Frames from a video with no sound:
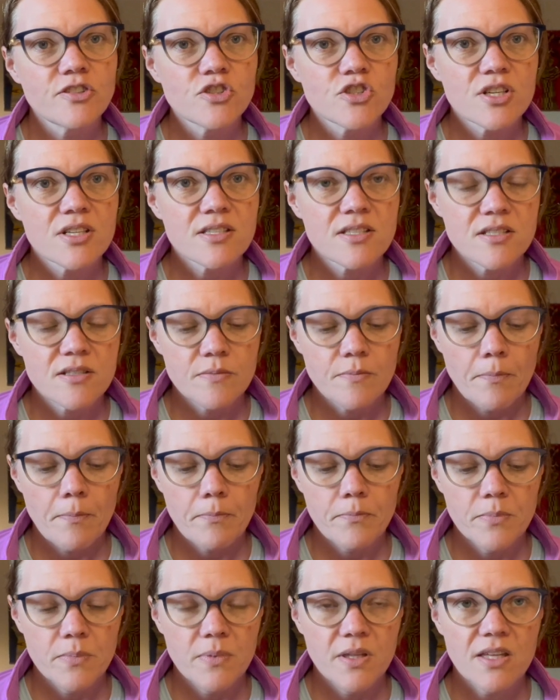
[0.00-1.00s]
just
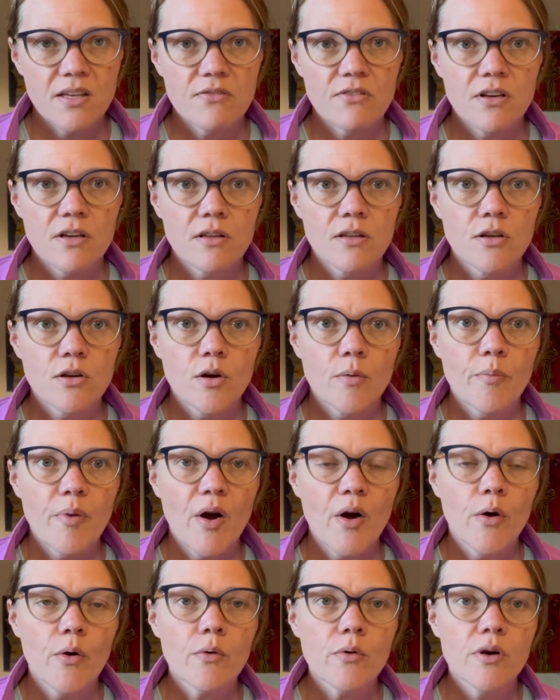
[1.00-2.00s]
give it a little
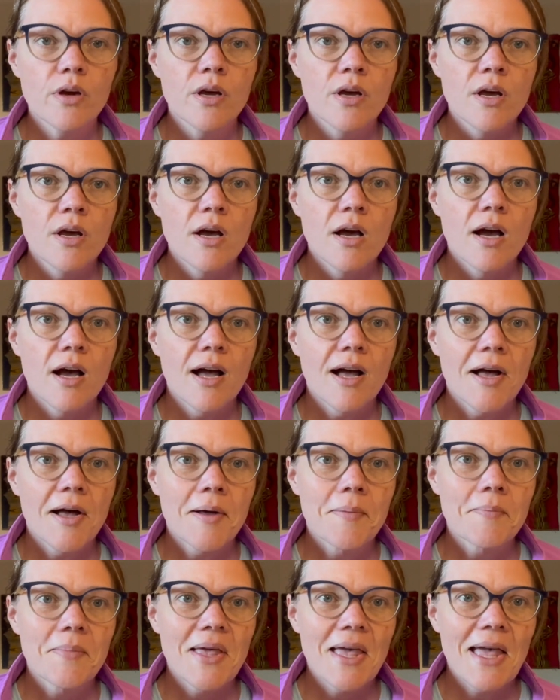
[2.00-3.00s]
poke
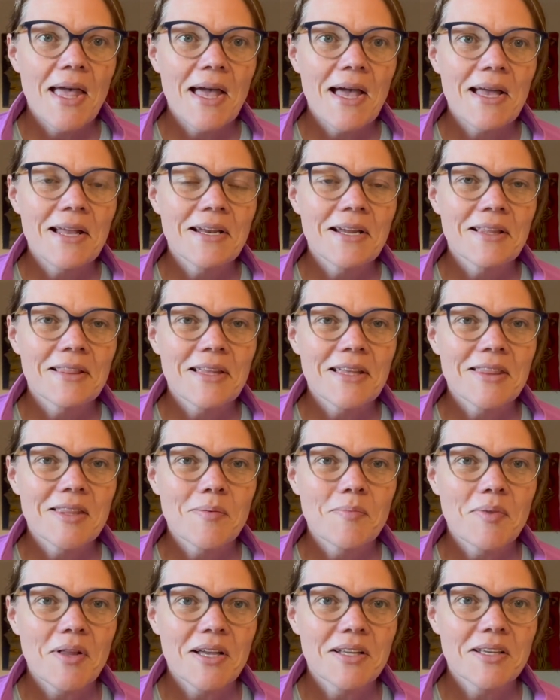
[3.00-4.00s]
and let the
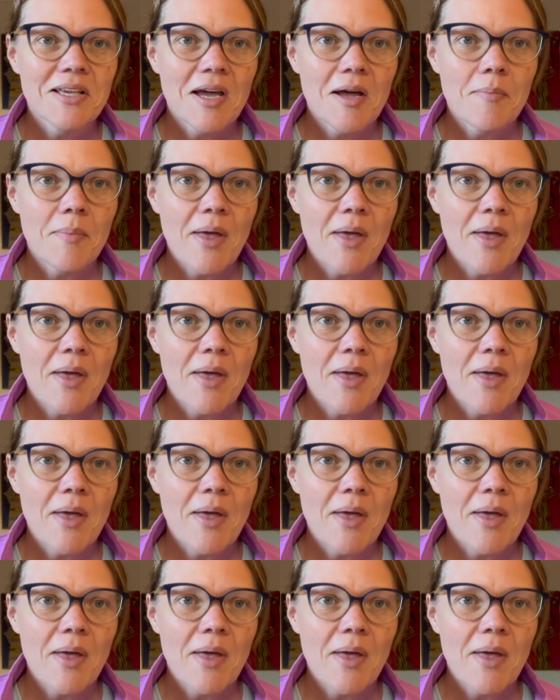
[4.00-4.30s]
blood come